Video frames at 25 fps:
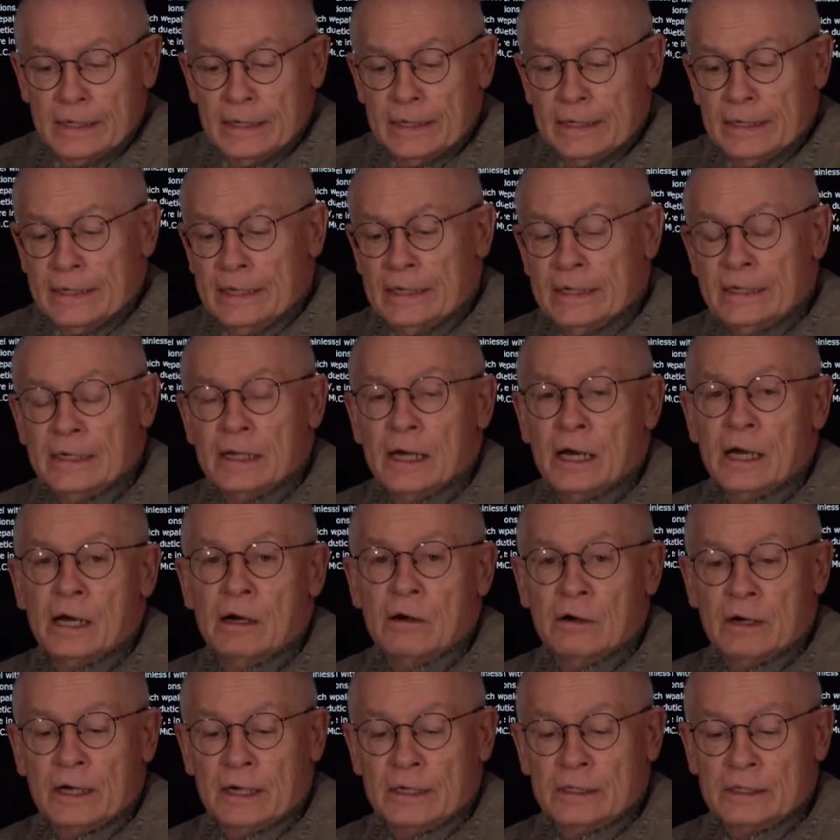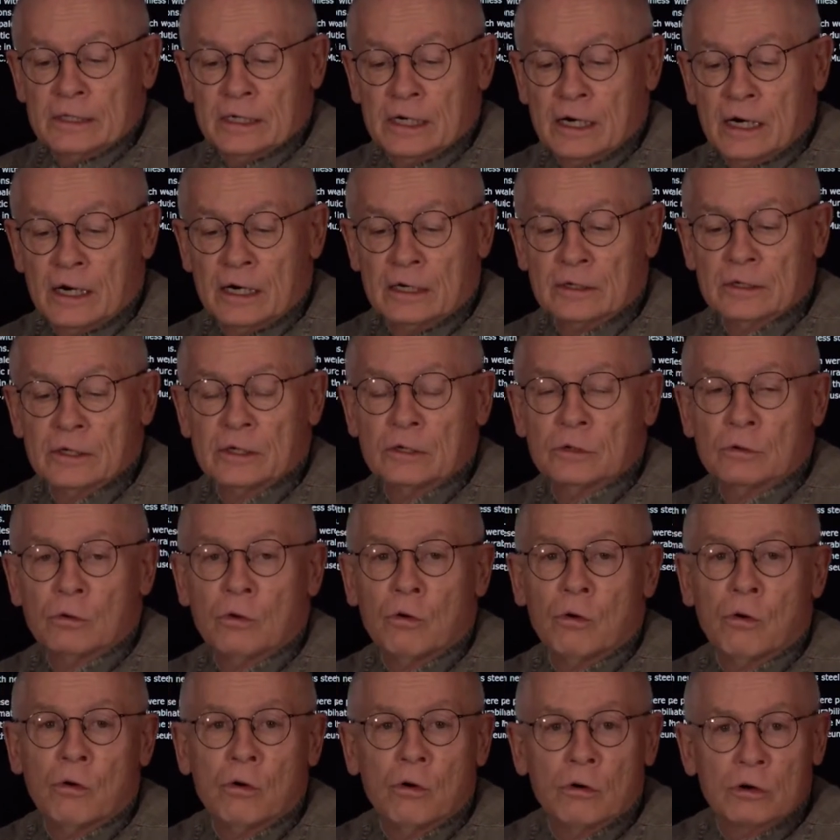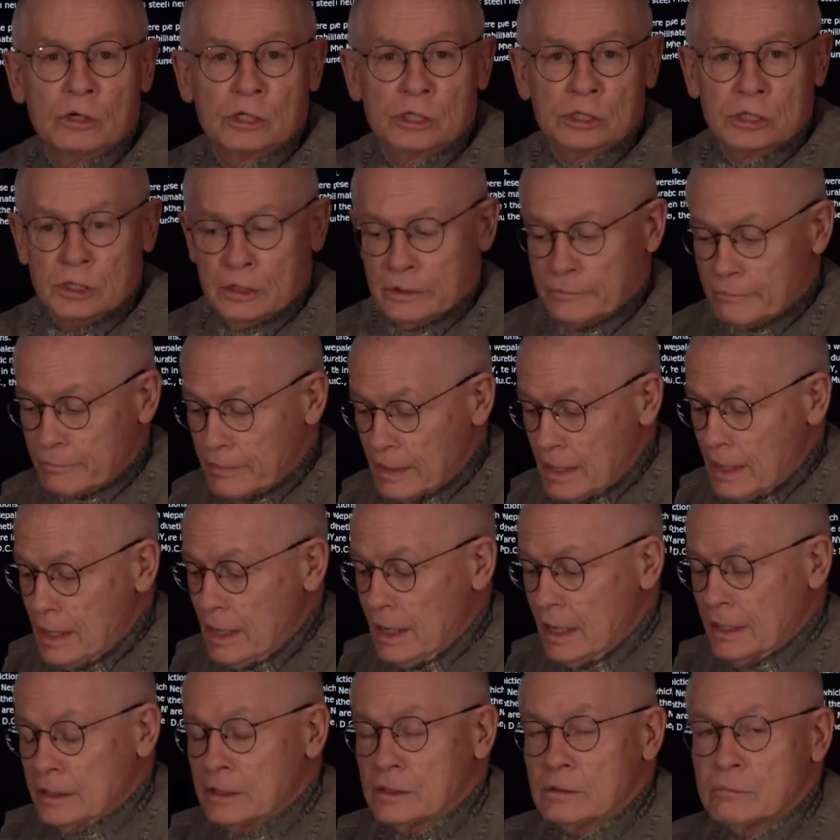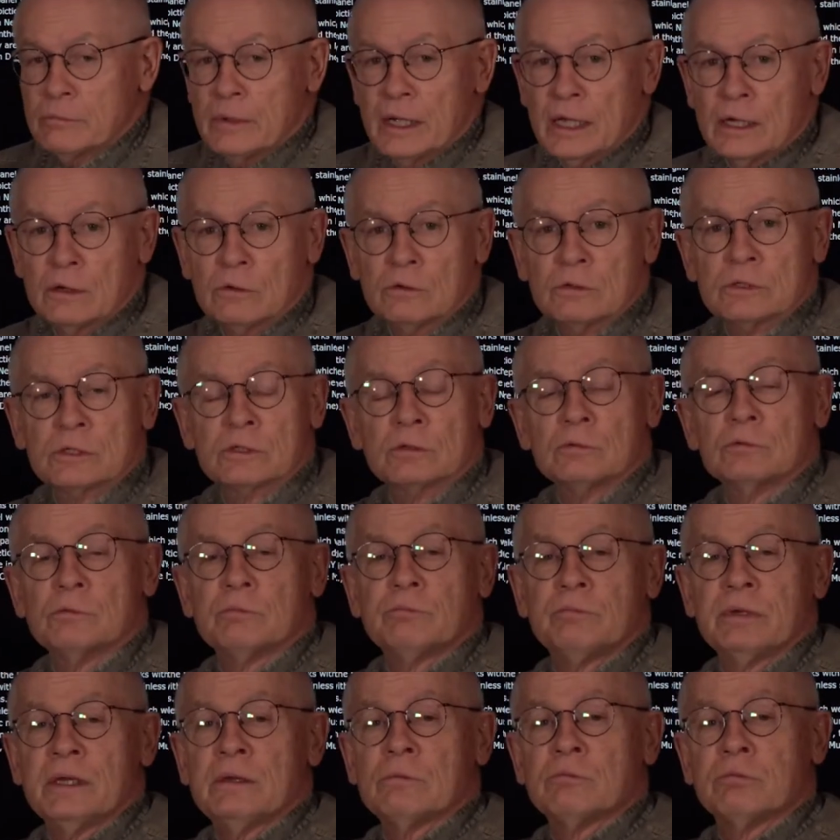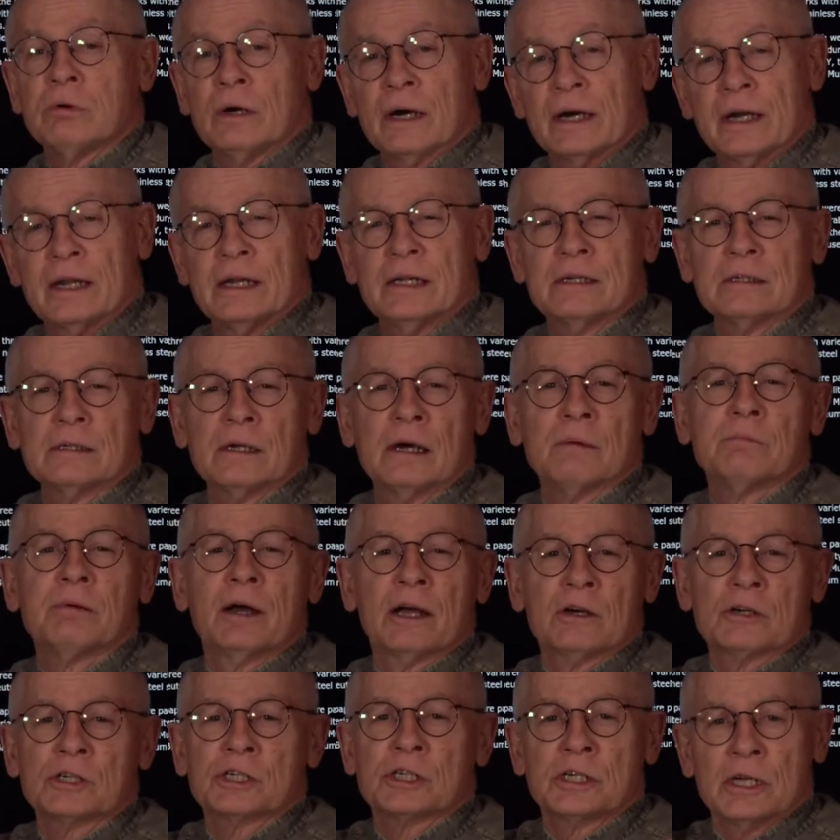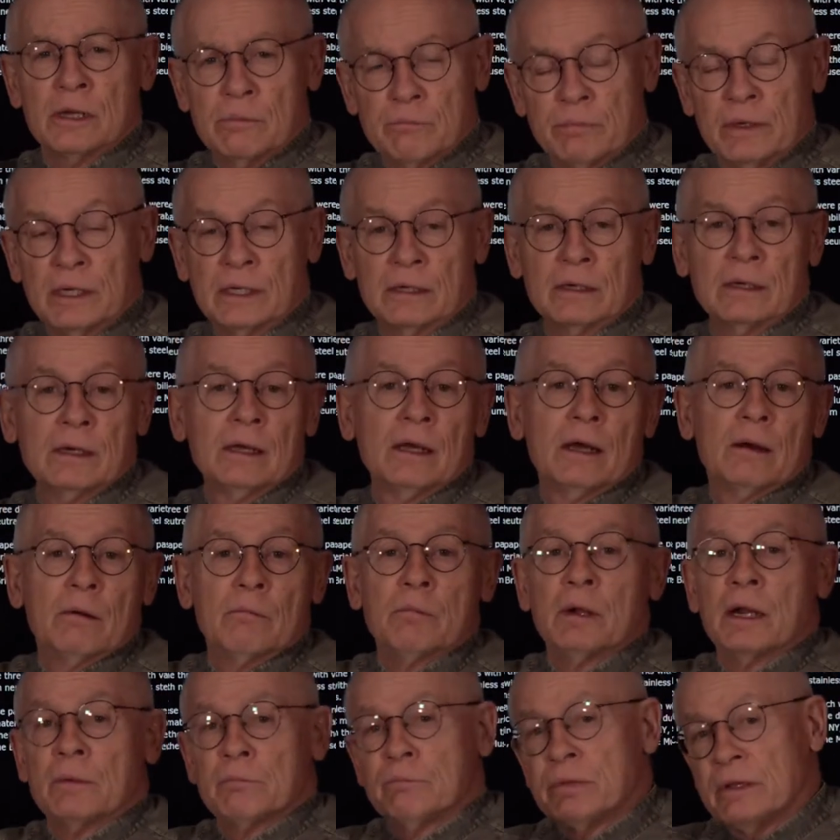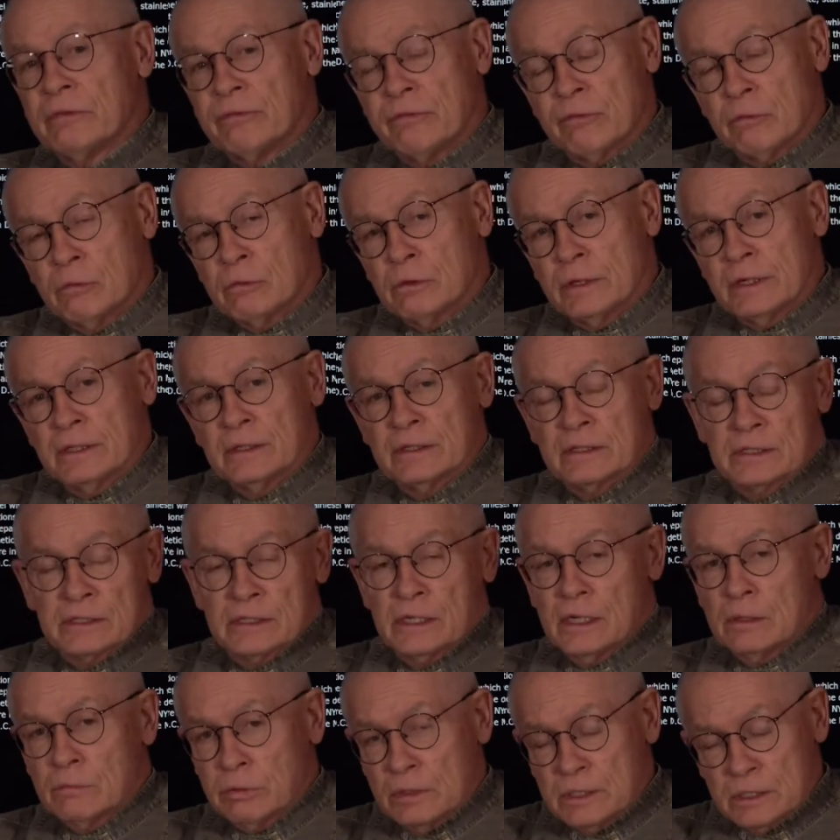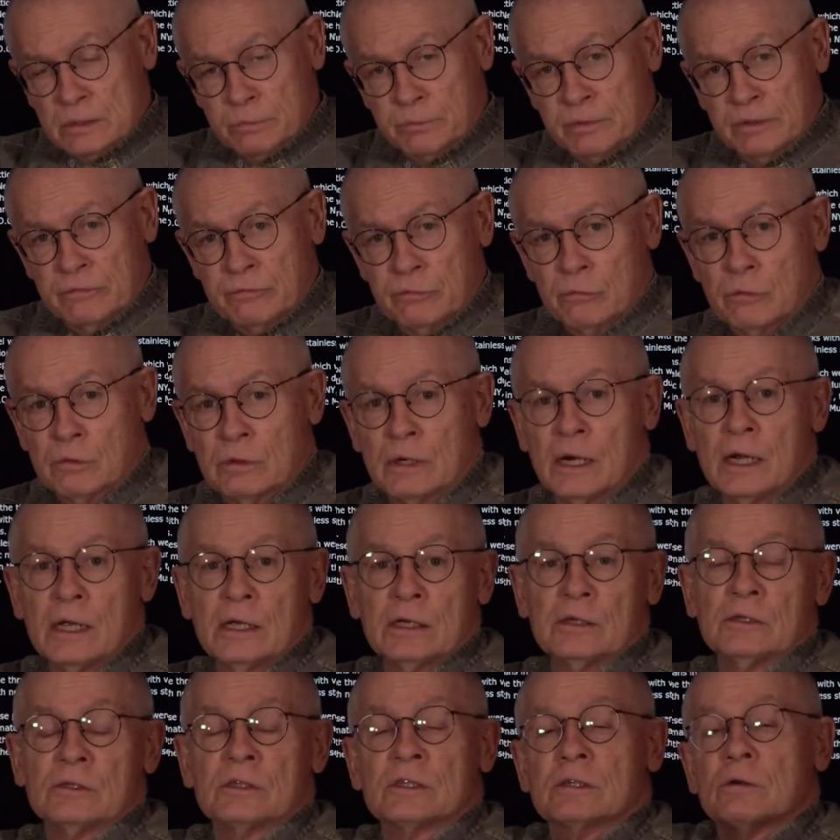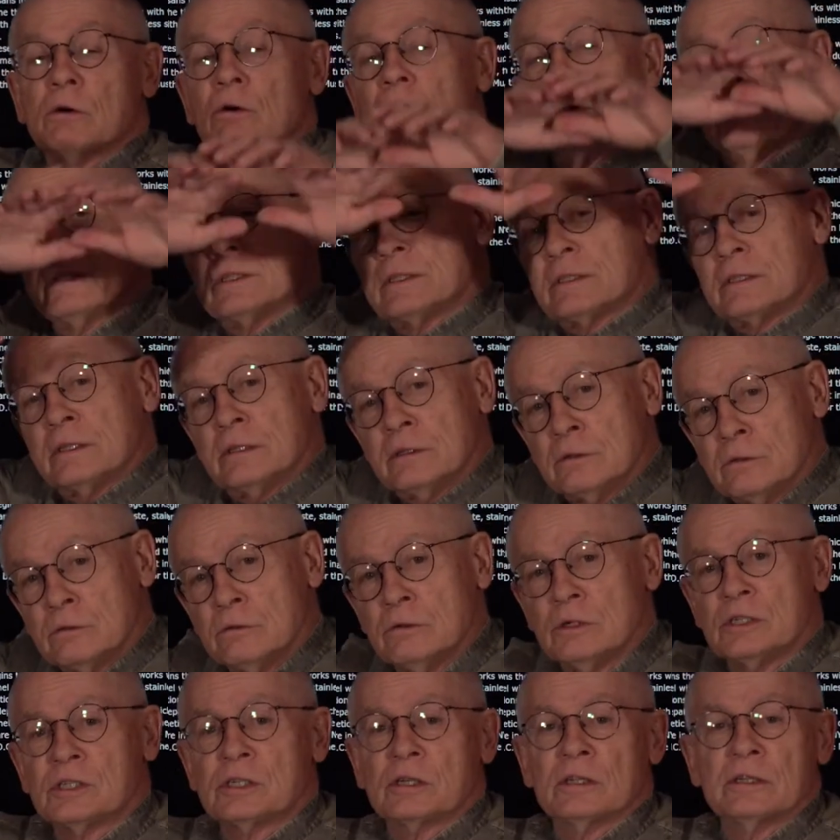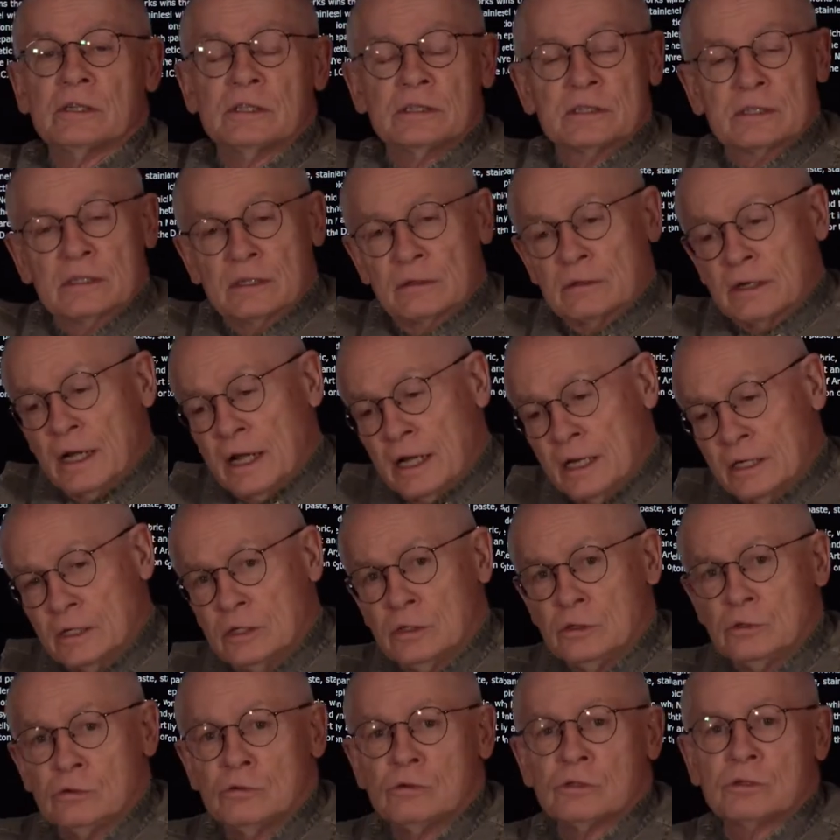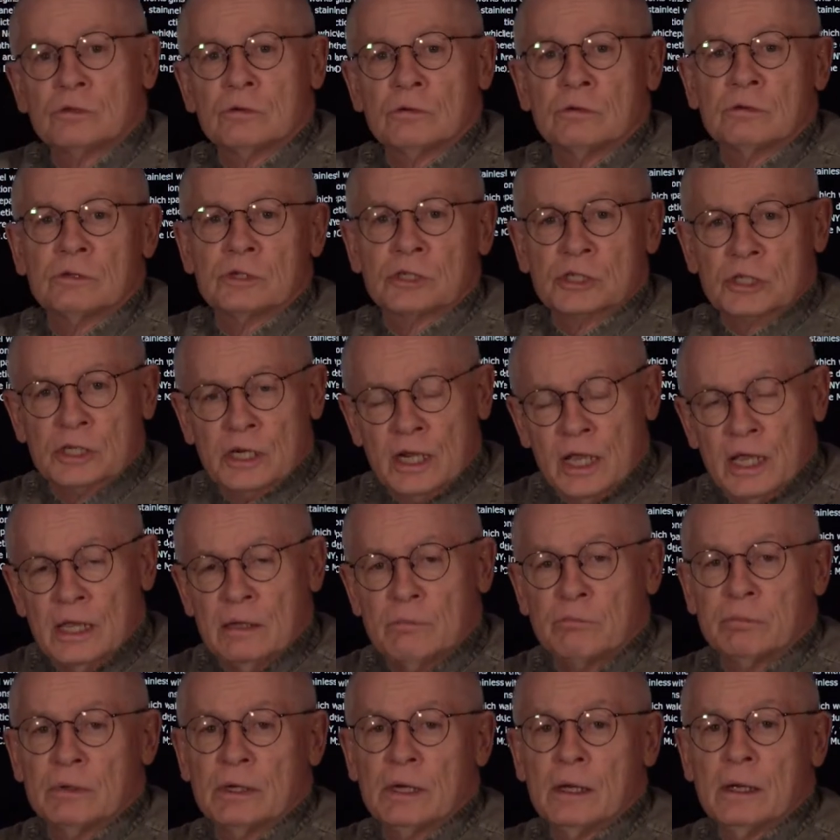in our current auction. And you may also be worried about shipping. Before, in the sequence before, you saw it's huge and it's an unusual shape.